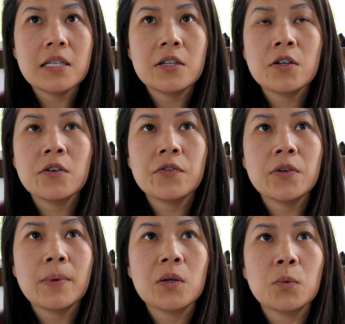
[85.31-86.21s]
I know
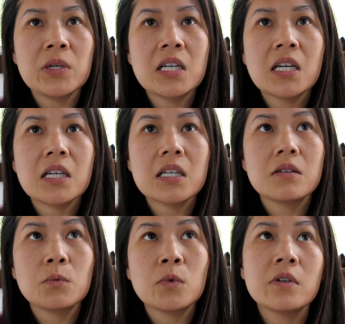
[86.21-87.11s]
for about a week,
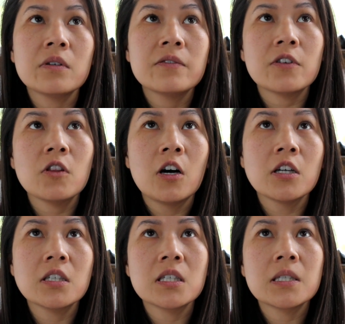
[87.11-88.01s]
well, for
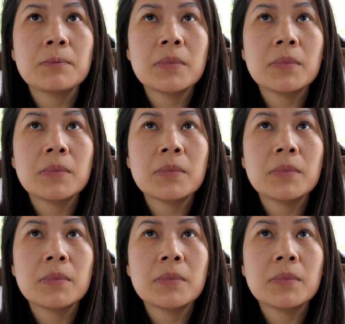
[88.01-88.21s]
longer,